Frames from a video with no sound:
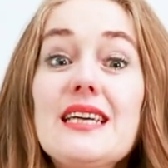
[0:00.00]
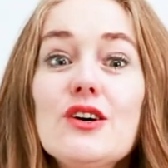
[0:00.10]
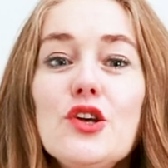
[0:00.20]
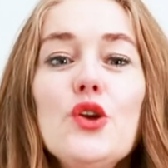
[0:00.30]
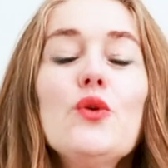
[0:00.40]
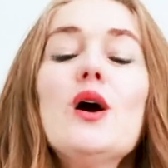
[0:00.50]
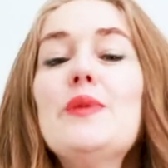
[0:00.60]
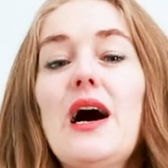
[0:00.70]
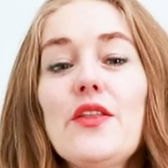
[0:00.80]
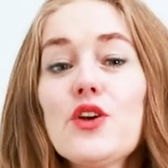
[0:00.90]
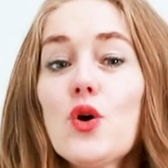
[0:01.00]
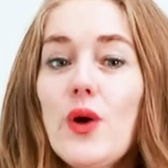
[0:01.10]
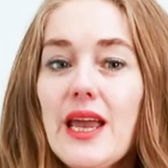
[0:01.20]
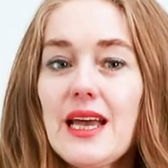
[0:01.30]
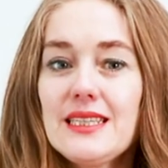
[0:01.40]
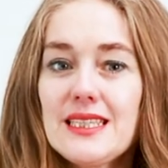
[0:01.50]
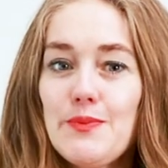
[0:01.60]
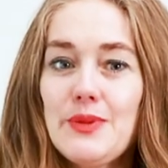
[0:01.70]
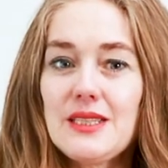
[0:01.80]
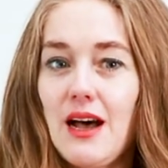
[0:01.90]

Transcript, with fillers: tell you about the quick tip